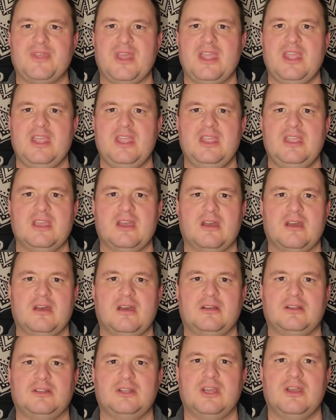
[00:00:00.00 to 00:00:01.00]
they
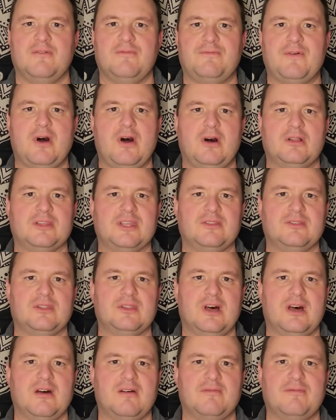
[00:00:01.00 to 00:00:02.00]
fall
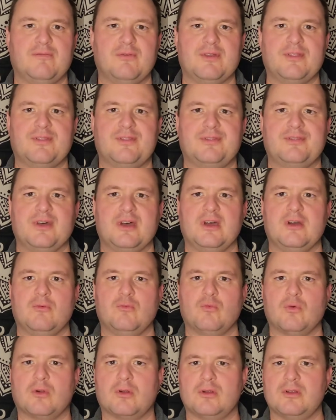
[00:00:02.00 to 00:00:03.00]
in love with
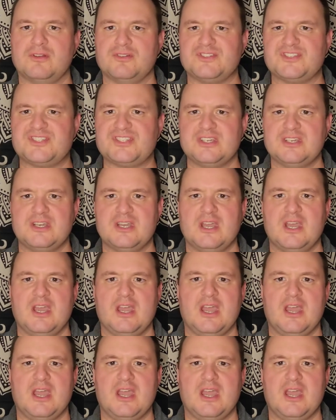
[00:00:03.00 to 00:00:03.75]
words